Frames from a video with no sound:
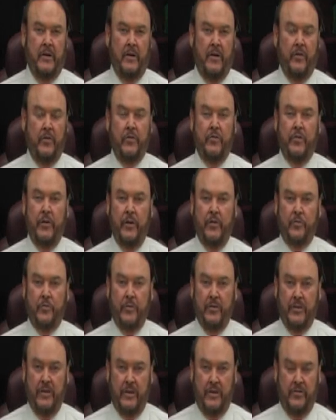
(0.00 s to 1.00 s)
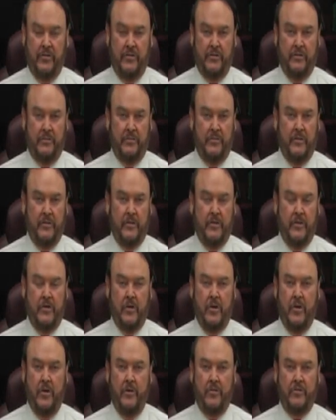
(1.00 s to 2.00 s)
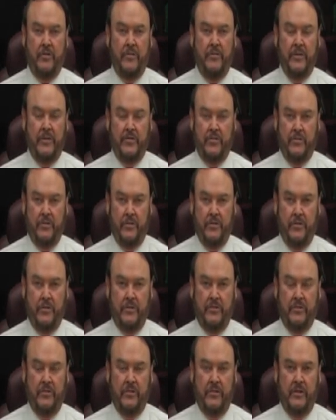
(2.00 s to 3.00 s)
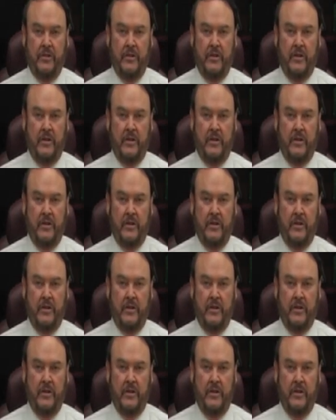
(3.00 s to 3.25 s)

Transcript: other transportation, cost of insurance,